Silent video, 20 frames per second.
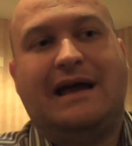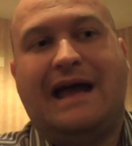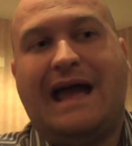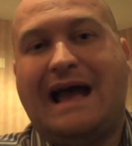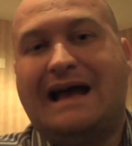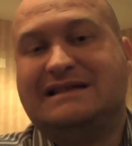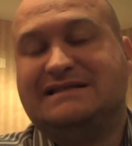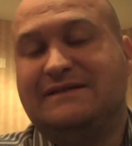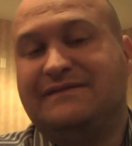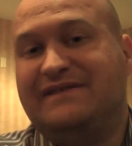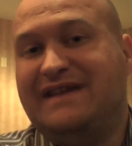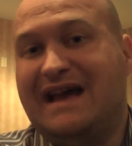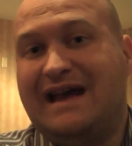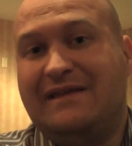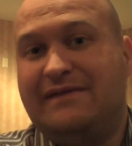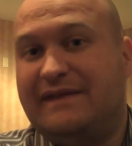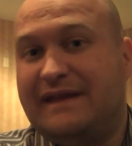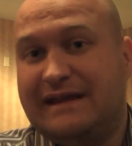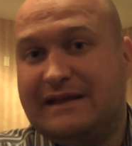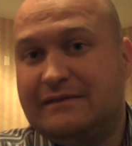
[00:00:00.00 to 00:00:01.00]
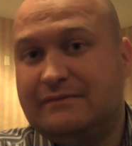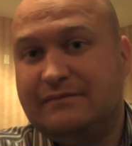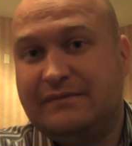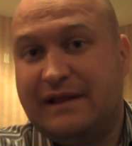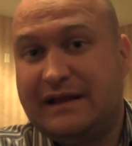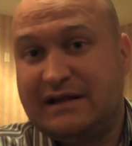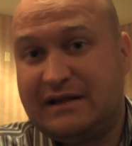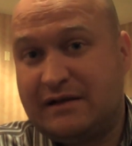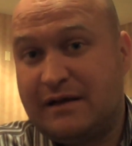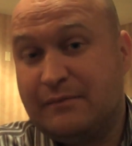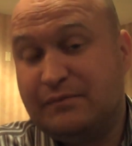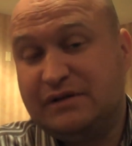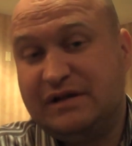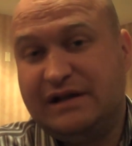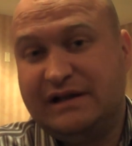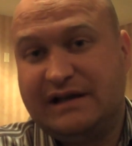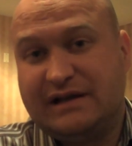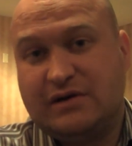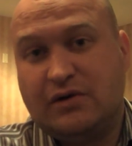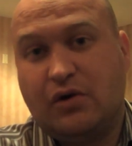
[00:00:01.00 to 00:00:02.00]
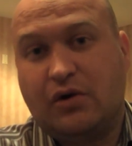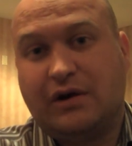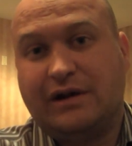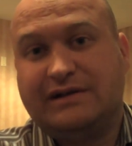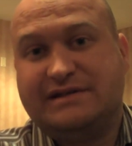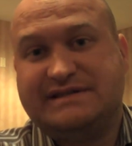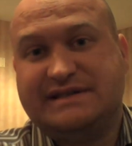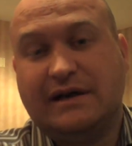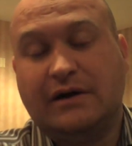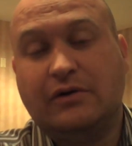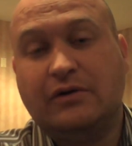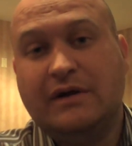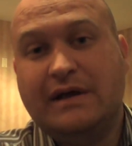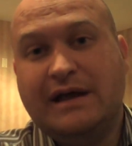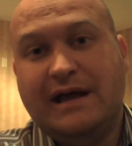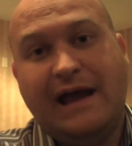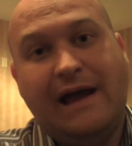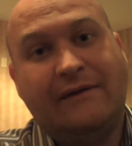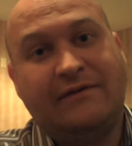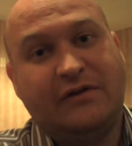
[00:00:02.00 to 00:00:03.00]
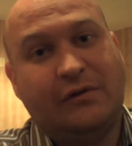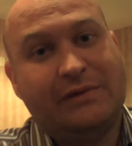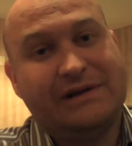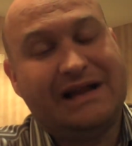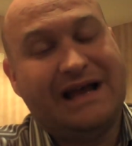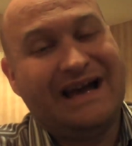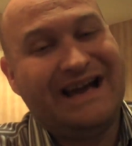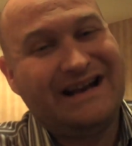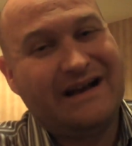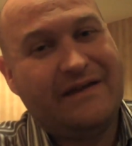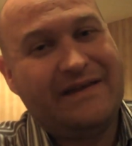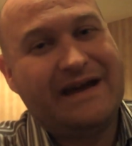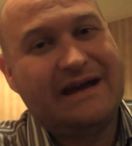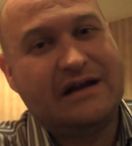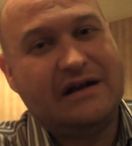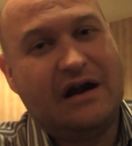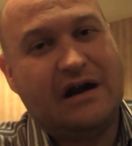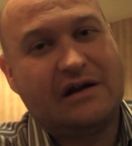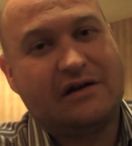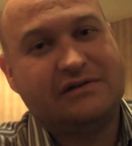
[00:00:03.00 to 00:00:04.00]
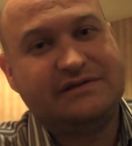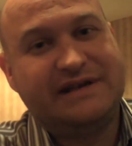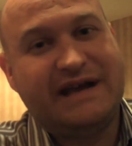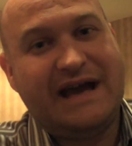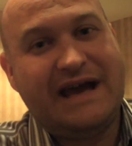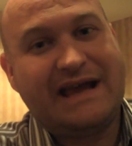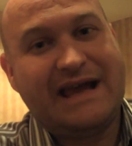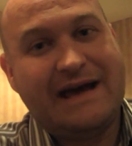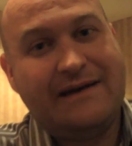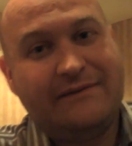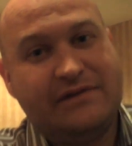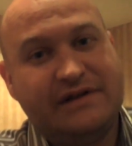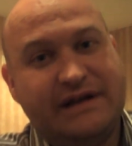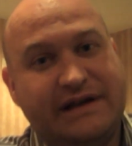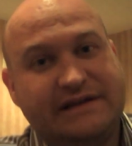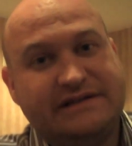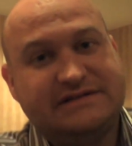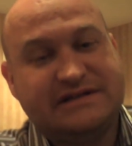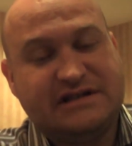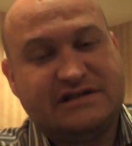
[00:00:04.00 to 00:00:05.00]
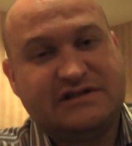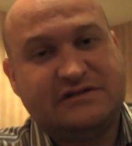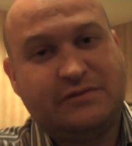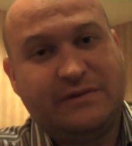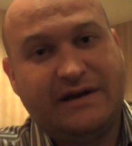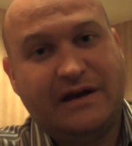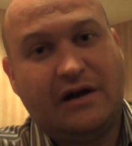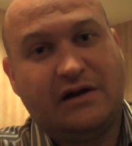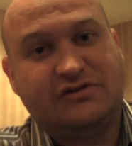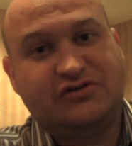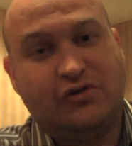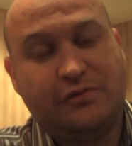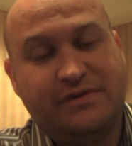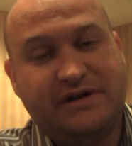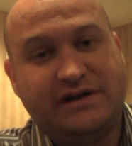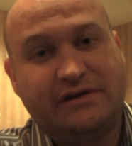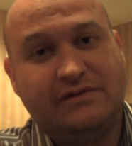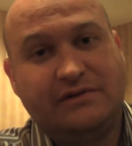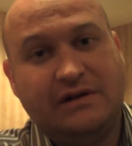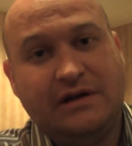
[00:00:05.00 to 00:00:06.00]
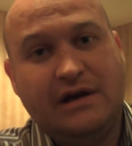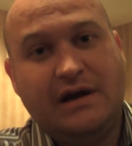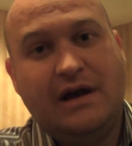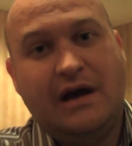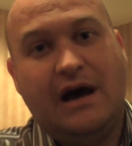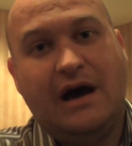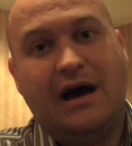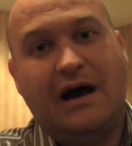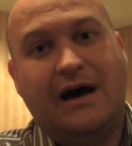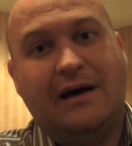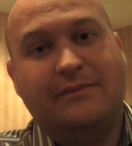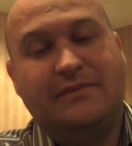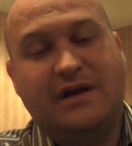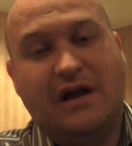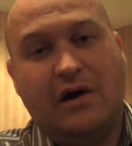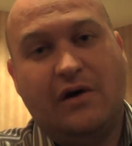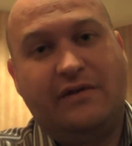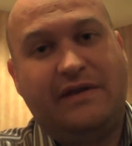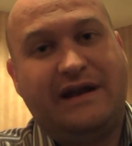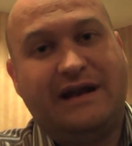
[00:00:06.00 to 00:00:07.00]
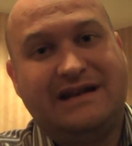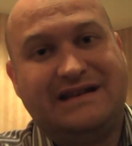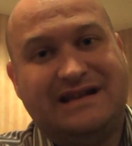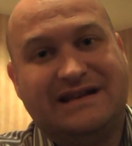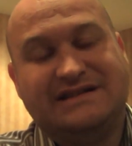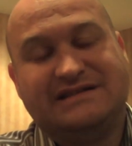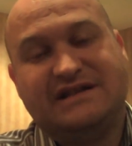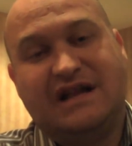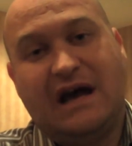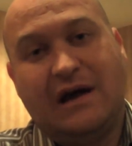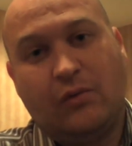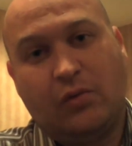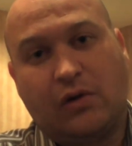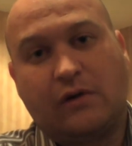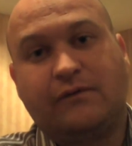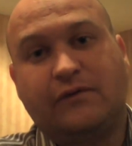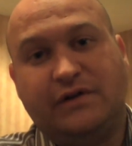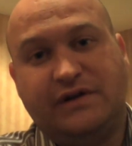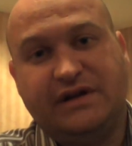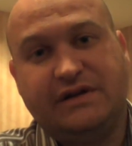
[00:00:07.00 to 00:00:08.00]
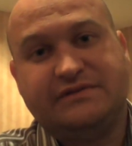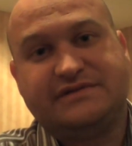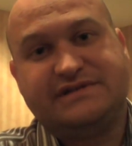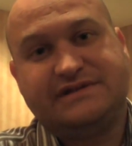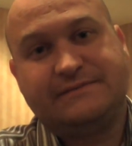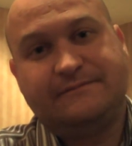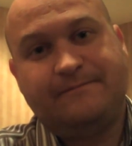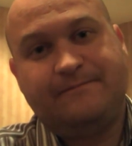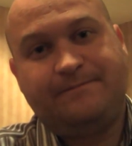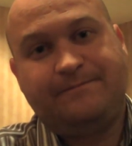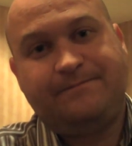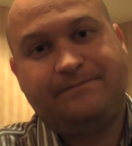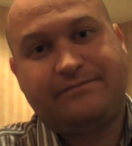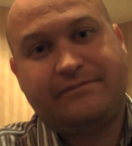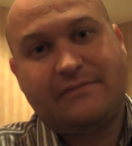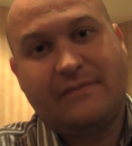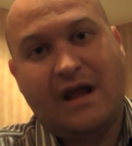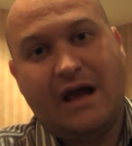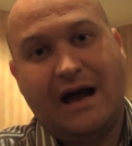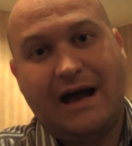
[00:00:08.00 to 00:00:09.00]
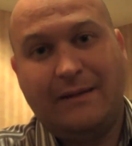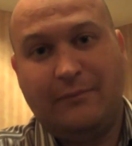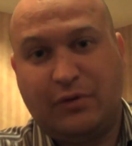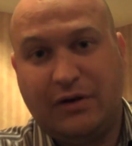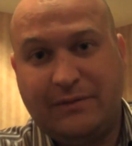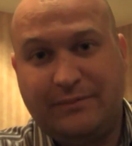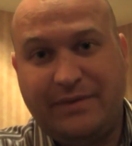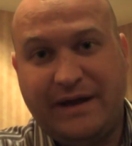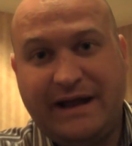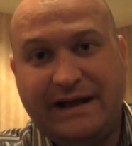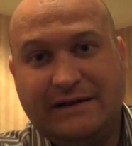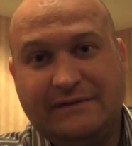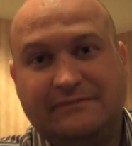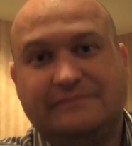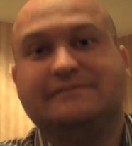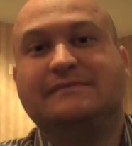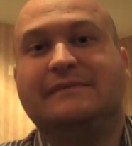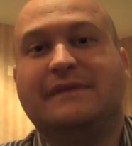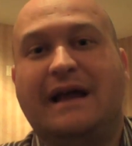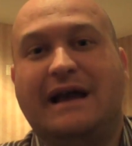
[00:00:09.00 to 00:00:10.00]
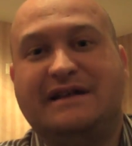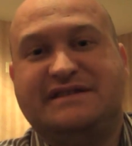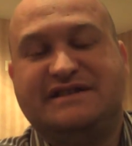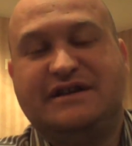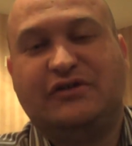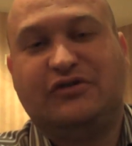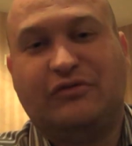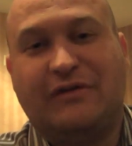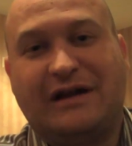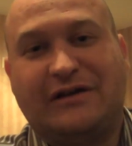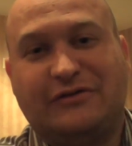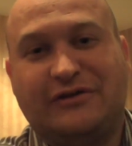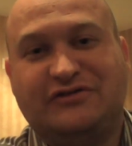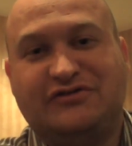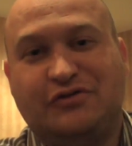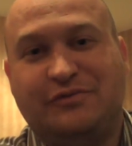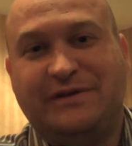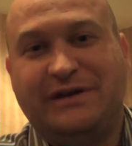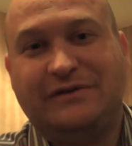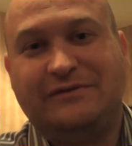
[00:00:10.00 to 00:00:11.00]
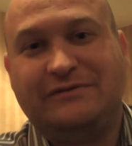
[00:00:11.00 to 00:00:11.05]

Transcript: as of yet, they completely ignore it. So if you're relying on that canonical tag heavily, such as we are at Tribune, know that it does not work for news. I'm Brent Payne, SEO Director at Tribune,